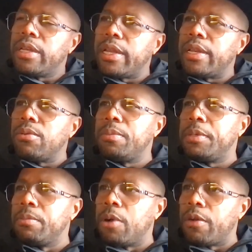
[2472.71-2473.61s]
that would
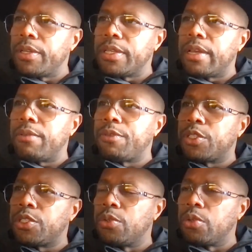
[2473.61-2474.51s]
be Marvin Gaye for
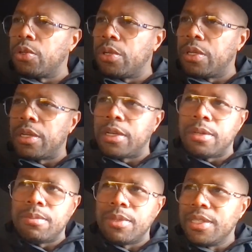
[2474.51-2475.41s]
sure.
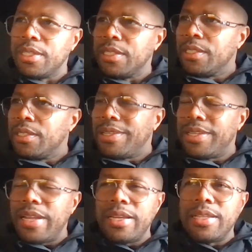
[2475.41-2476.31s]

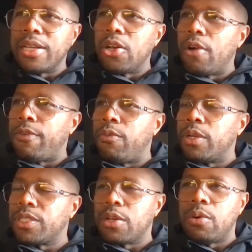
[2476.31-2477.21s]
Anything off of
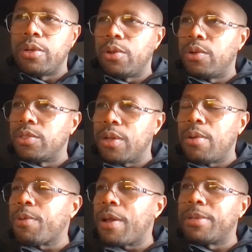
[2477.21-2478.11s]
What's Going On. So
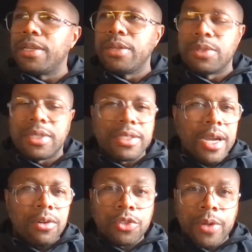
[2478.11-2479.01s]
I'll probably lead with the
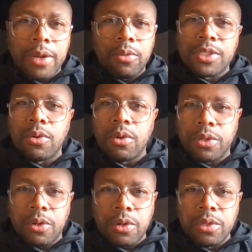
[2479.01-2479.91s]
title track, What's
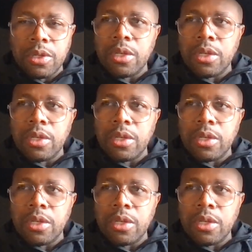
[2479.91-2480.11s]
Going On.